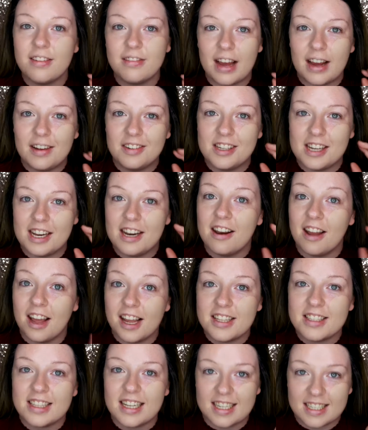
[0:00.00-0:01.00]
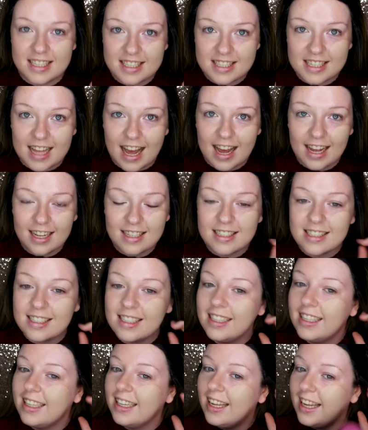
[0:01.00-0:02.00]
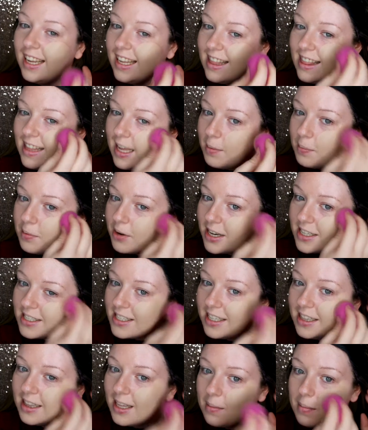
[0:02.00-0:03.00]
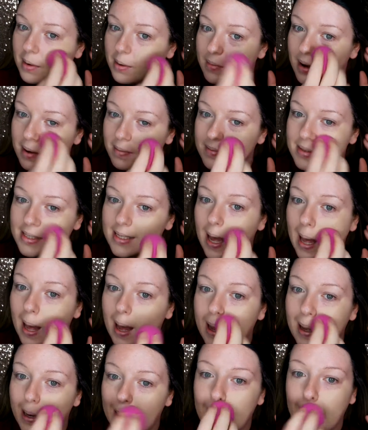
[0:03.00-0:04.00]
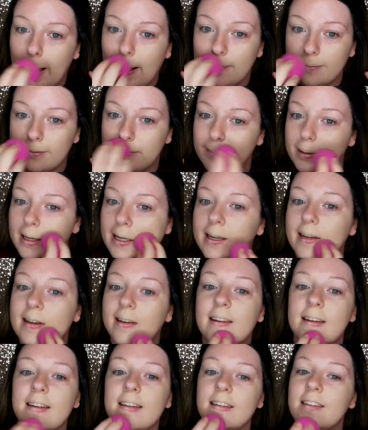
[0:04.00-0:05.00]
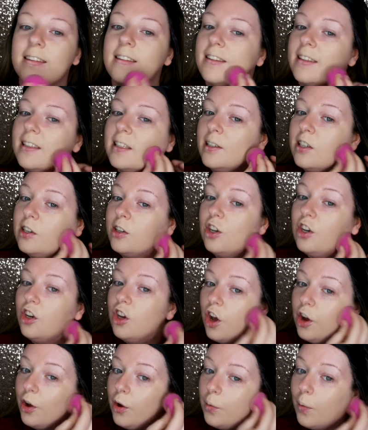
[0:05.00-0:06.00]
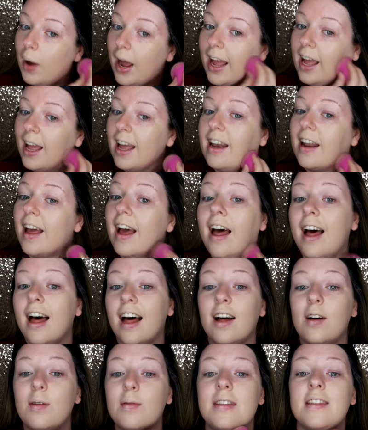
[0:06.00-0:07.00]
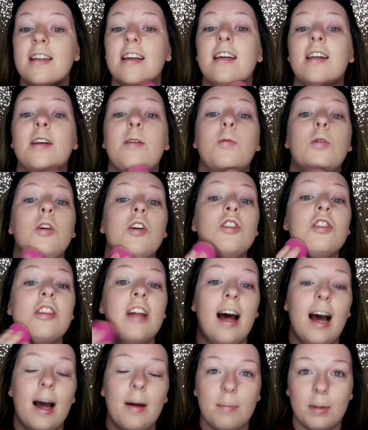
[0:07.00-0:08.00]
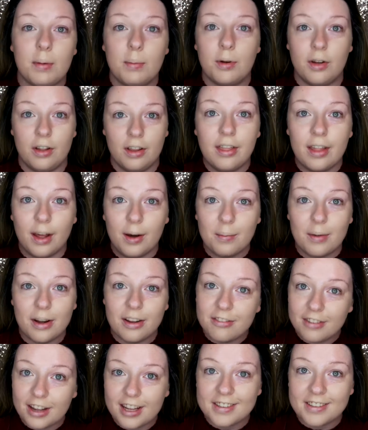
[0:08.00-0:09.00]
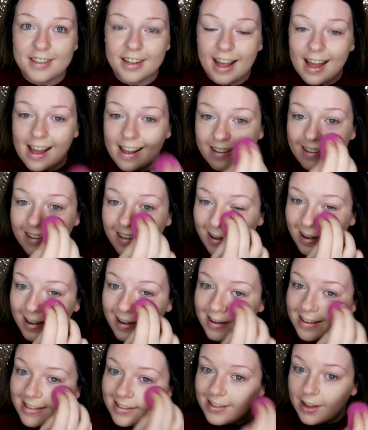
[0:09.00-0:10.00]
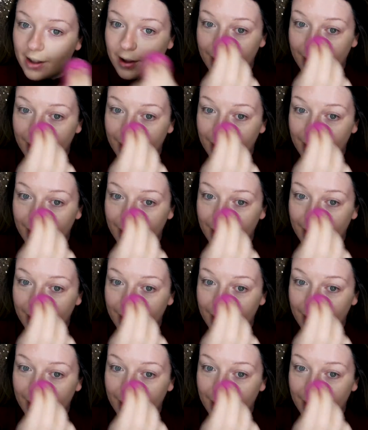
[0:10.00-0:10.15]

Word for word: found it nicely sat in that present that my mum's cat had left me. No way in hell was I going to wash that and be putting that on my face again. So